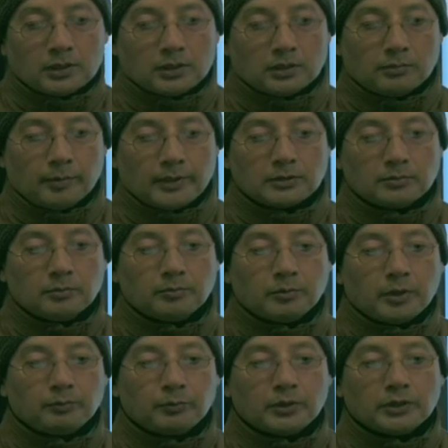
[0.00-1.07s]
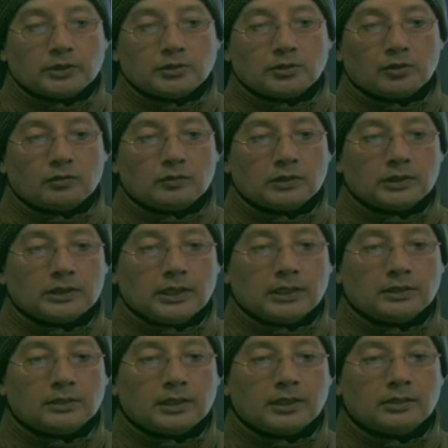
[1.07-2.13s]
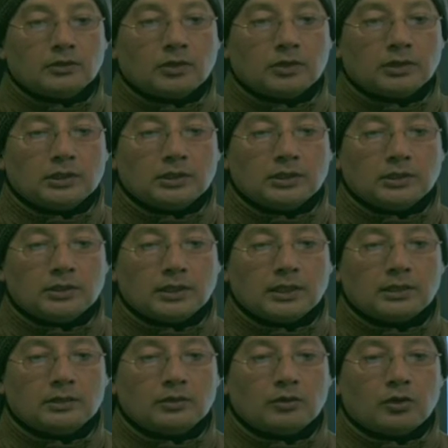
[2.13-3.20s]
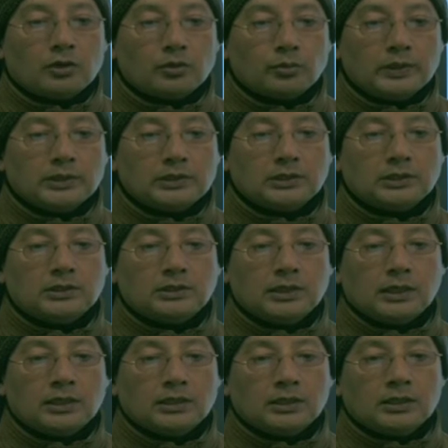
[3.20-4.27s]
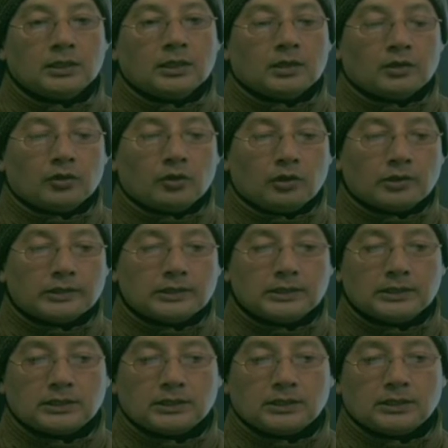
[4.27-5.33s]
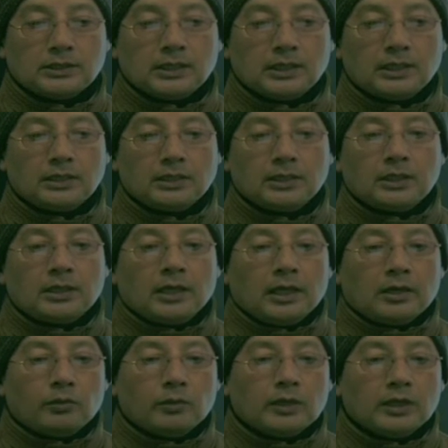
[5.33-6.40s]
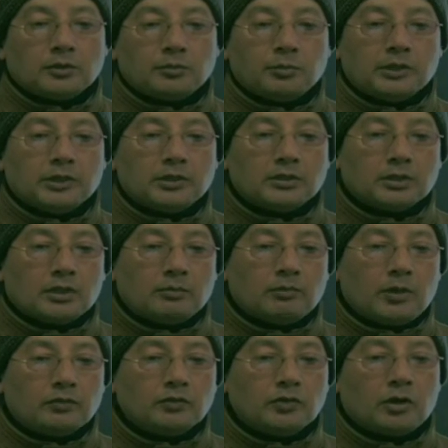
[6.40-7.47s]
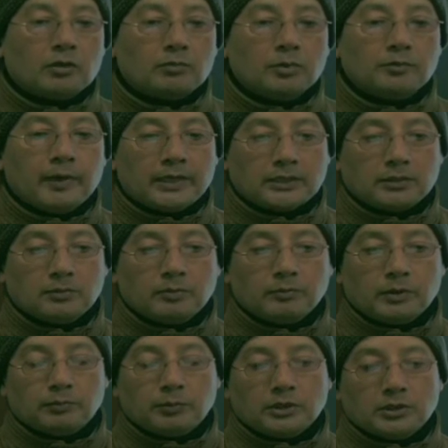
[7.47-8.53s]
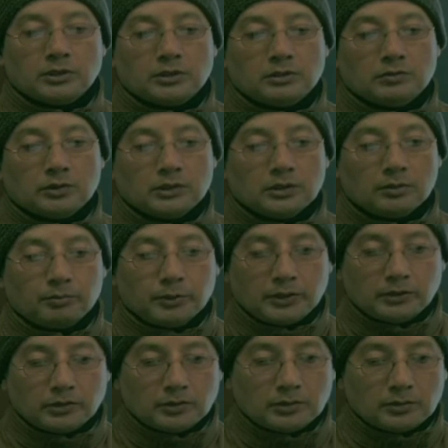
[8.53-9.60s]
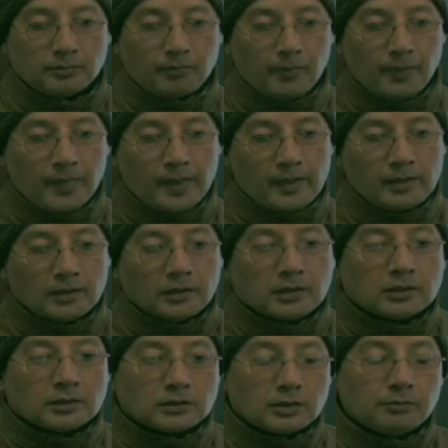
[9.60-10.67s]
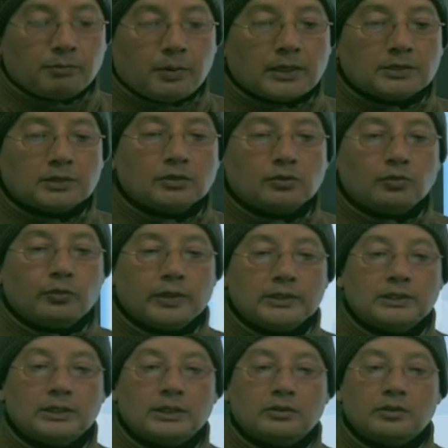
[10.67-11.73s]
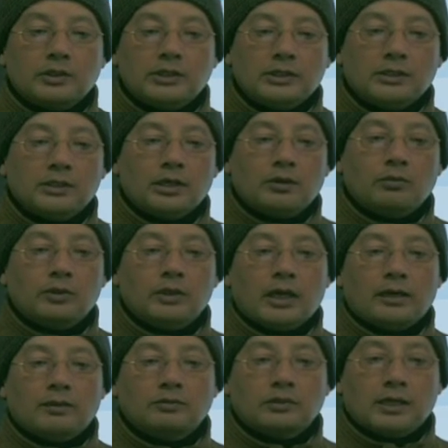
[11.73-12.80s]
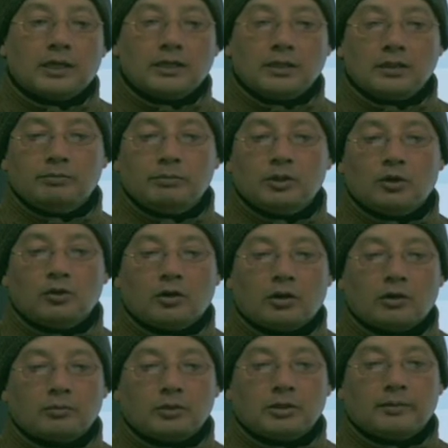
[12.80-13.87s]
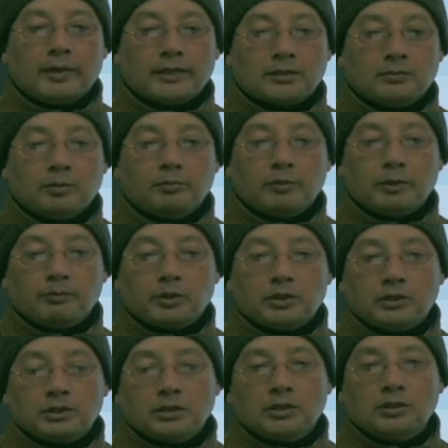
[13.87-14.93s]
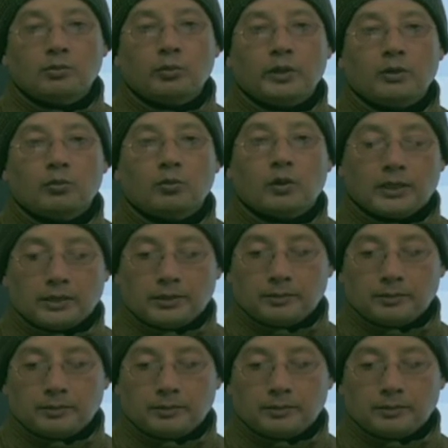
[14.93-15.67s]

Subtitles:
The maximum temperature over the entire northern India, northwest India, northeast India will experience above normal maximum temperature during the period. Some parts of west central India will have slightly below normal maximum temperature in week 1.